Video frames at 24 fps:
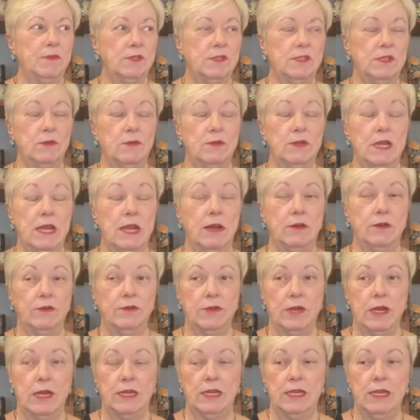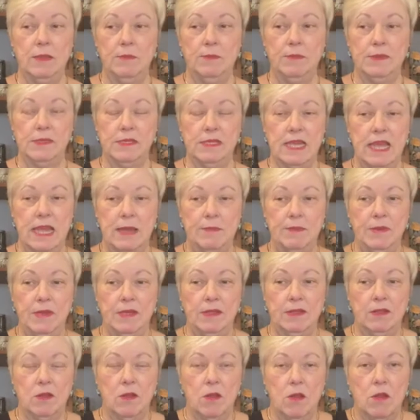was so tired of trying to keep us happy
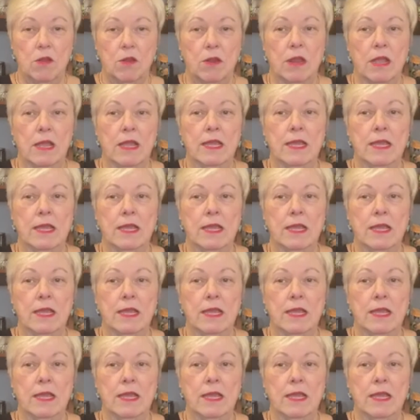in the car